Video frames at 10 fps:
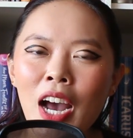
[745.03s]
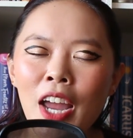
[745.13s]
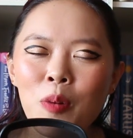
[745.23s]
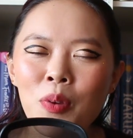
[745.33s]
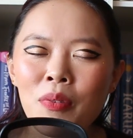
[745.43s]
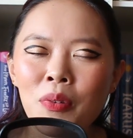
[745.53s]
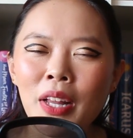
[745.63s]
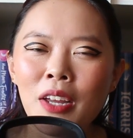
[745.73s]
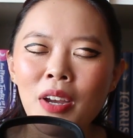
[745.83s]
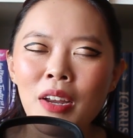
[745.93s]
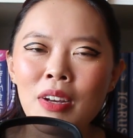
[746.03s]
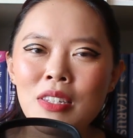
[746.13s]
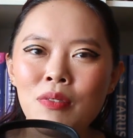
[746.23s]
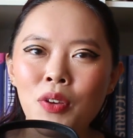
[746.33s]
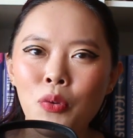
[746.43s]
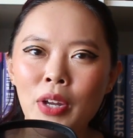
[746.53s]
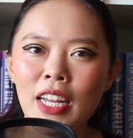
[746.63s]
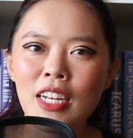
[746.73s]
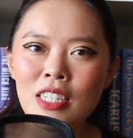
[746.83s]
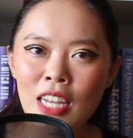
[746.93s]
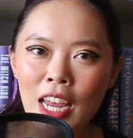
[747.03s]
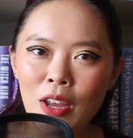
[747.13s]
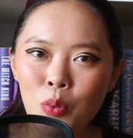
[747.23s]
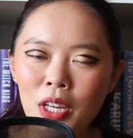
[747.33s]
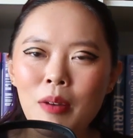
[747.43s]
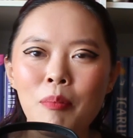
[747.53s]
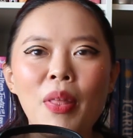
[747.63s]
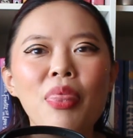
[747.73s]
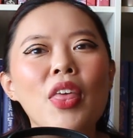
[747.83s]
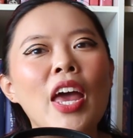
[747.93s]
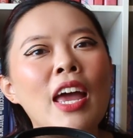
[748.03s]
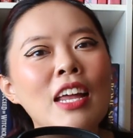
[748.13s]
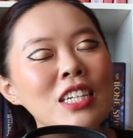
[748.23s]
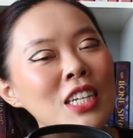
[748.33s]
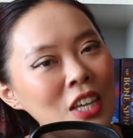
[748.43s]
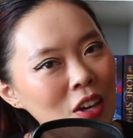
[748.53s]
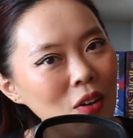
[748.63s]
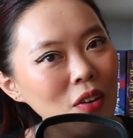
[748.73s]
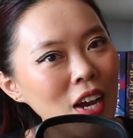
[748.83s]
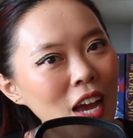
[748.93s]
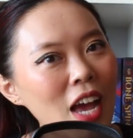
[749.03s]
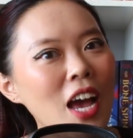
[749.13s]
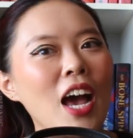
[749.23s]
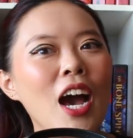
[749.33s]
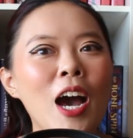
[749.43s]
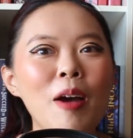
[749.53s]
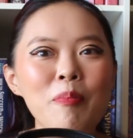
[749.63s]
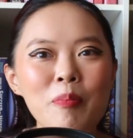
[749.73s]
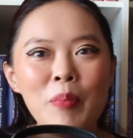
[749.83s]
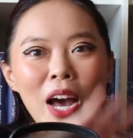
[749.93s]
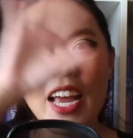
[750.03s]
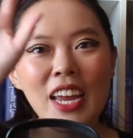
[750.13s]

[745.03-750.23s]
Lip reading: I hope you have a really great rest of your reading day, week, month, and year. Bye!